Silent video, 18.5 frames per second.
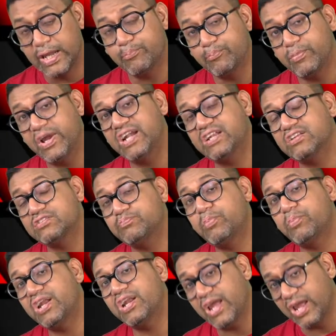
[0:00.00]
It is
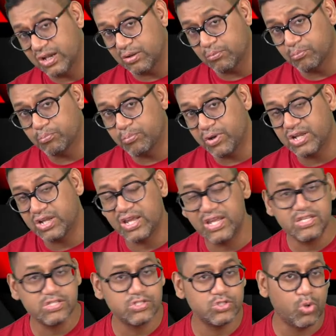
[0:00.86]
per annum, but he
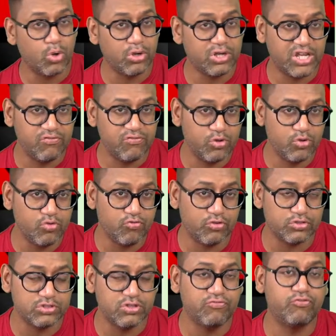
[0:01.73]
is not giving you for
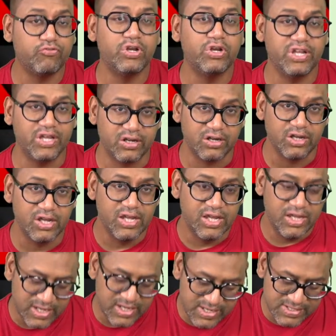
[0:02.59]
the full year.
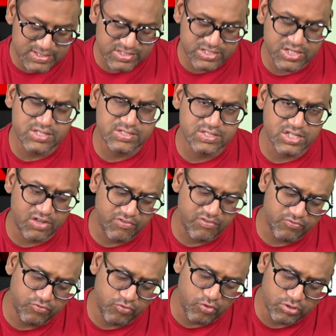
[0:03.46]
He is just giving
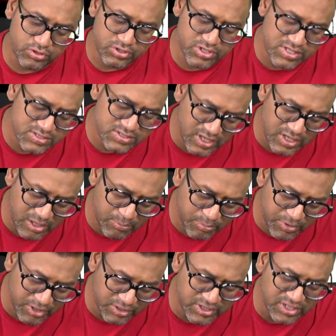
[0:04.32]
for this time
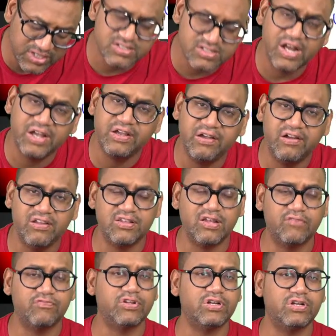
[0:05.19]
period, that is 90 days.
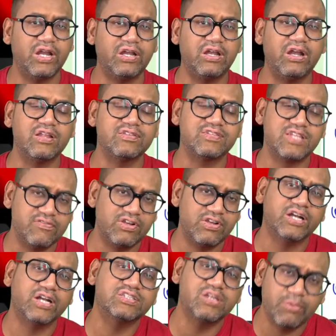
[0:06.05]
After 90 days, he will
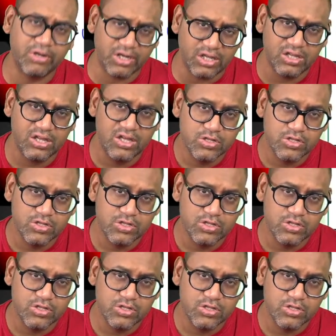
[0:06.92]
get the money.